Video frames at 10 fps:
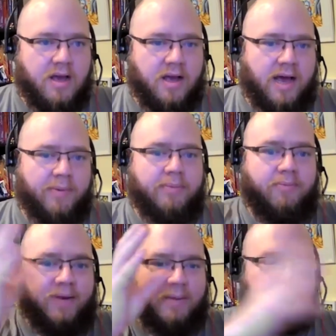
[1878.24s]
uh, how he
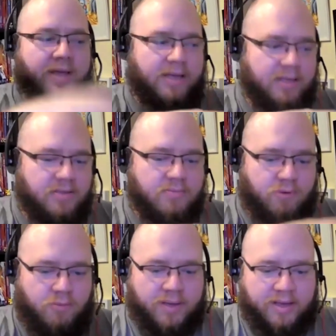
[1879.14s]
when he plays
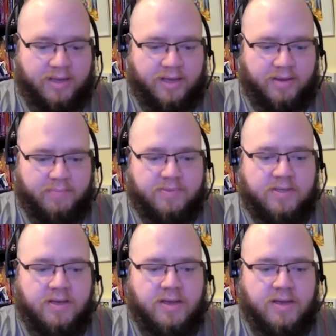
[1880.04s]
role playing games,